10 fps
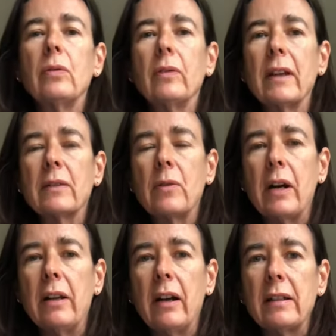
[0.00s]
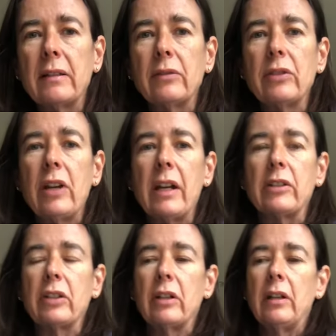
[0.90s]
that's quite a nice little
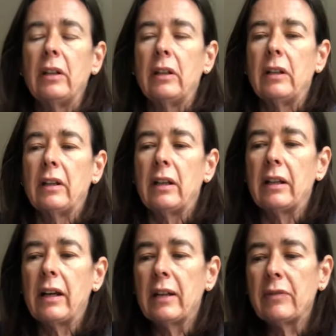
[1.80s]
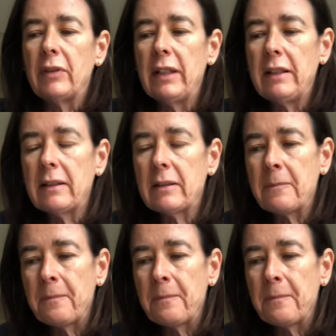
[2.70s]
stretch, nice release.